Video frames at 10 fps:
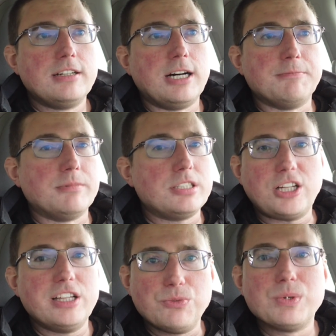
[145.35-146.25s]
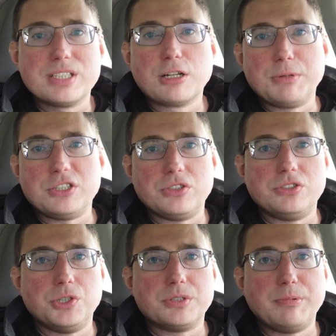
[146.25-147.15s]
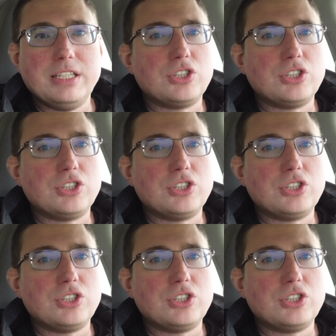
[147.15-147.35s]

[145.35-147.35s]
It was a little bit to do with me.